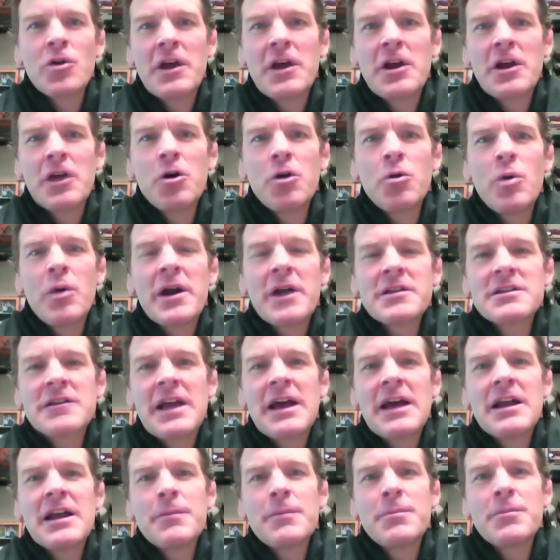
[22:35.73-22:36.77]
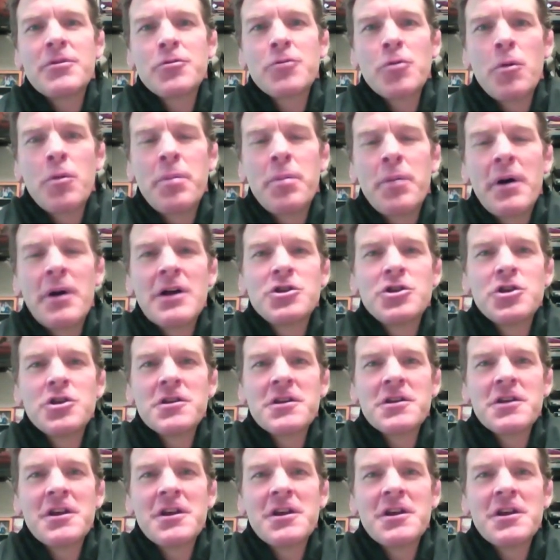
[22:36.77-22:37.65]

They don't want to stand up and throw punches.